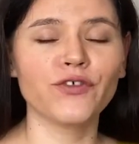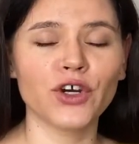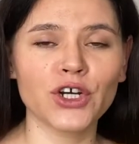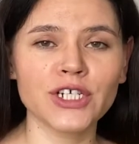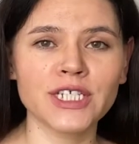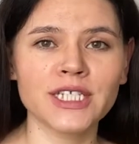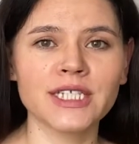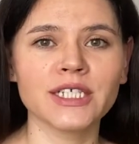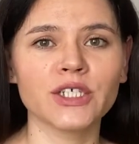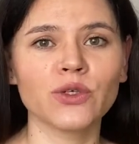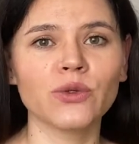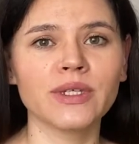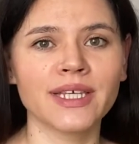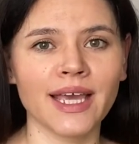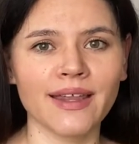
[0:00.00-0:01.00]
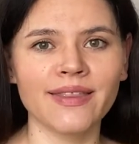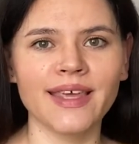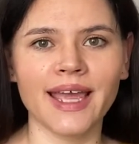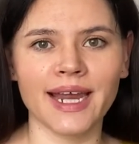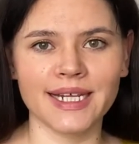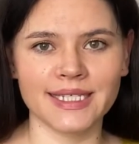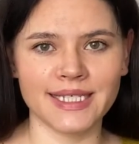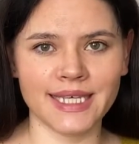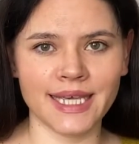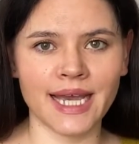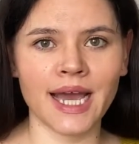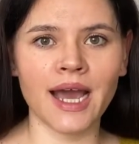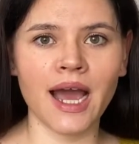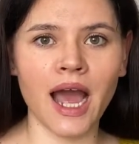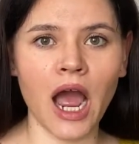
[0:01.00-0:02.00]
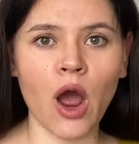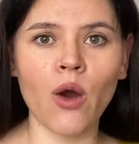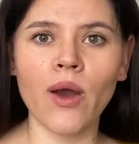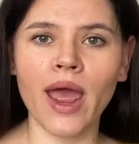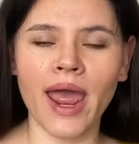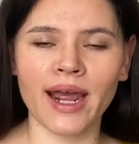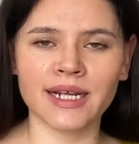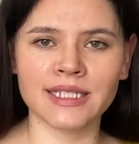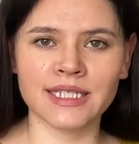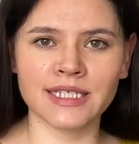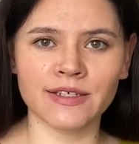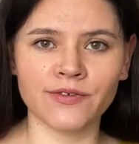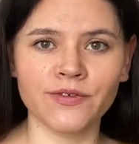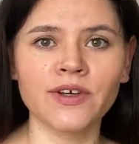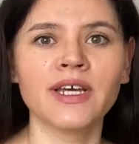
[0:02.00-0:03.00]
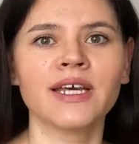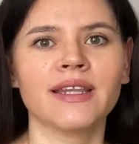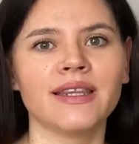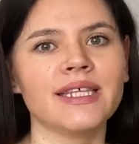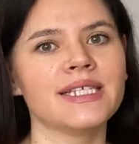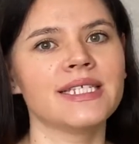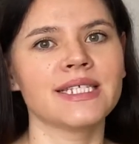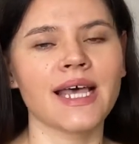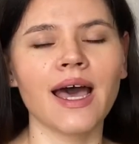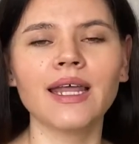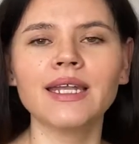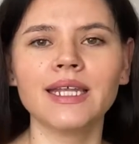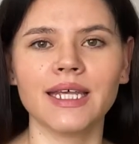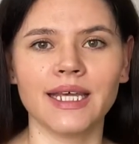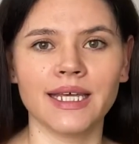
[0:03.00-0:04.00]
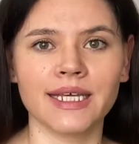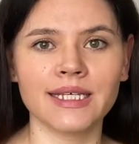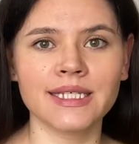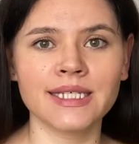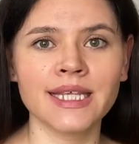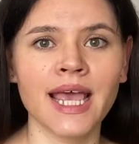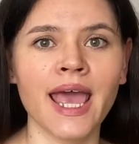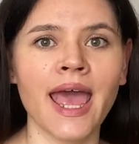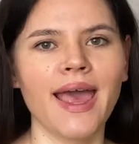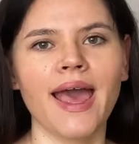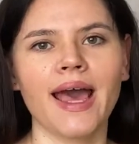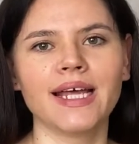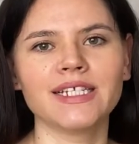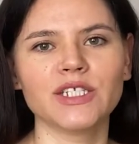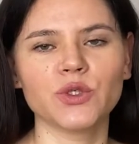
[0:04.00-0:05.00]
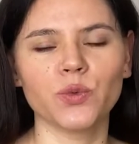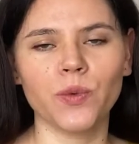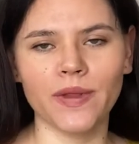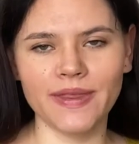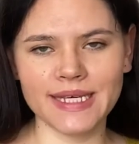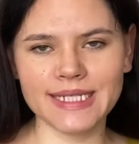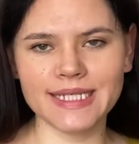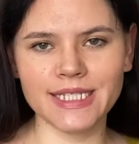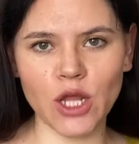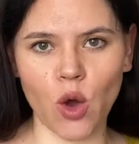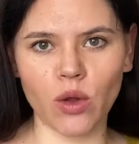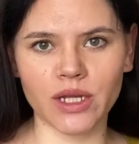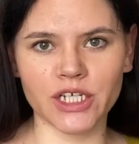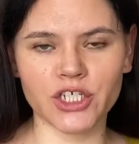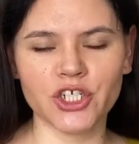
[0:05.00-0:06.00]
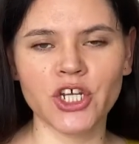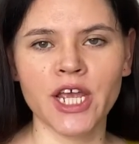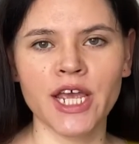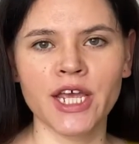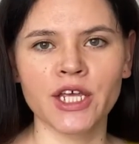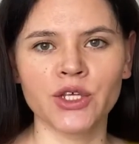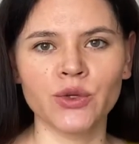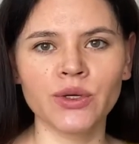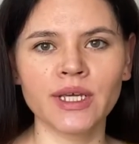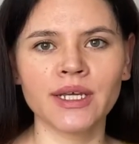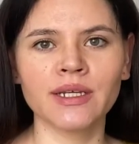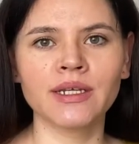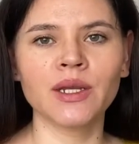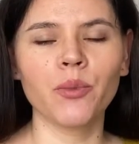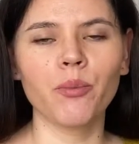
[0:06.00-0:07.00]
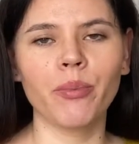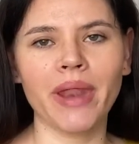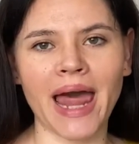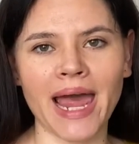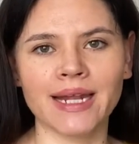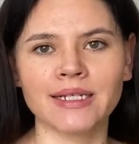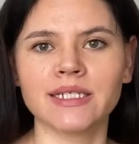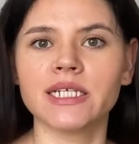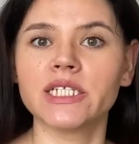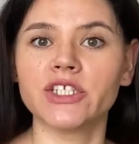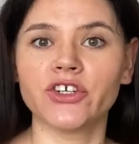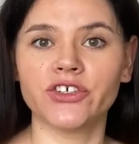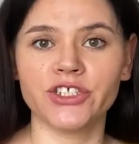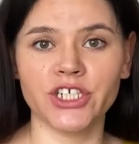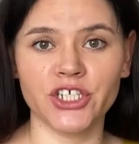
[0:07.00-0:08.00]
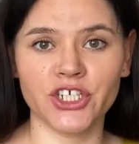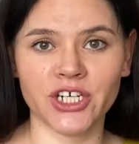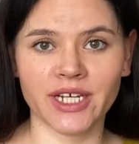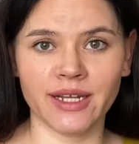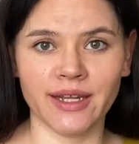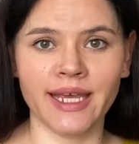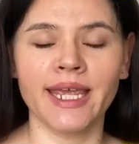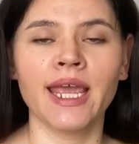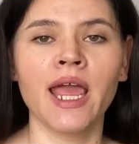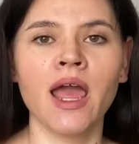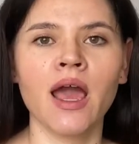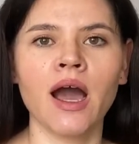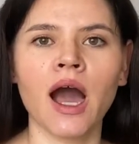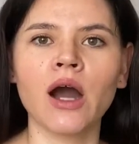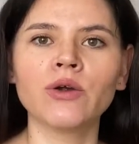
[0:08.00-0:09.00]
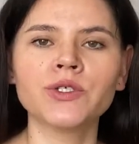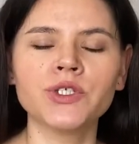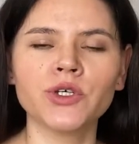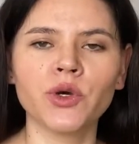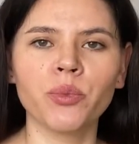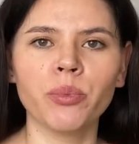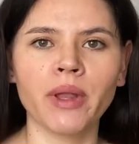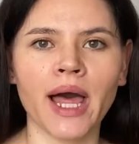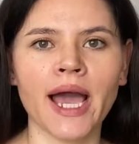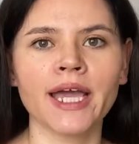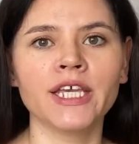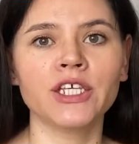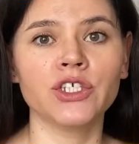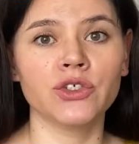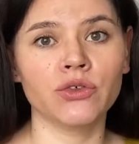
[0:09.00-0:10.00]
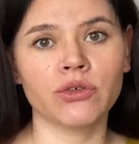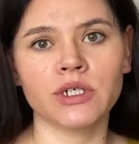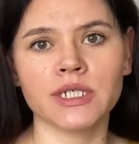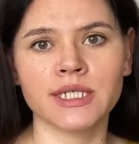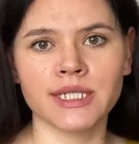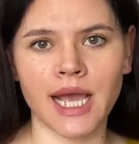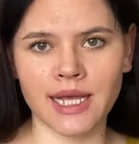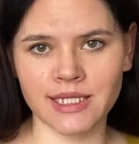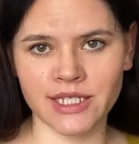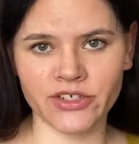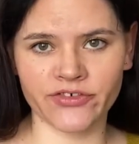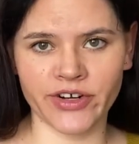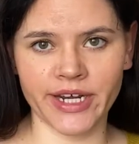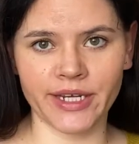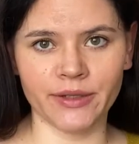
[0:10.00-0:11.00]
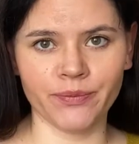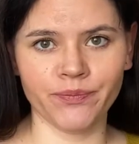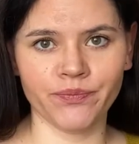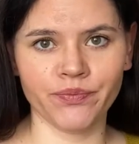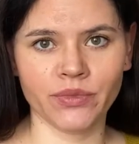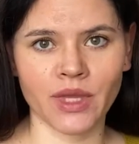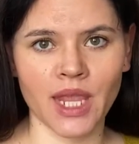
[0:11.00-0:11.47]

First, you'll get the idea how active the sun is and with this knowledge, you can plan strategically how to apply your sunscreen.